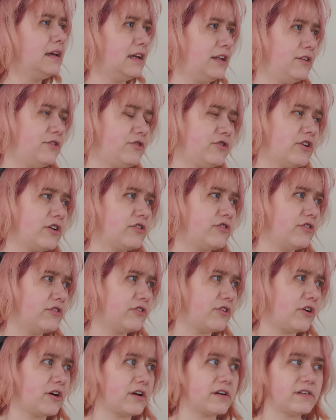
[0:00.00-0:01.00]
instructions
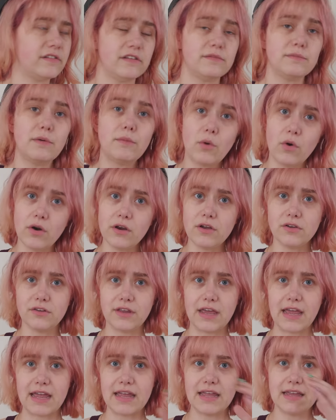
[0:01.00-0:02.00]
are because it's Memorial
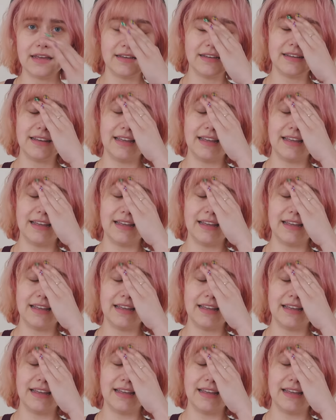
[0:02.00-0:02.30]
Day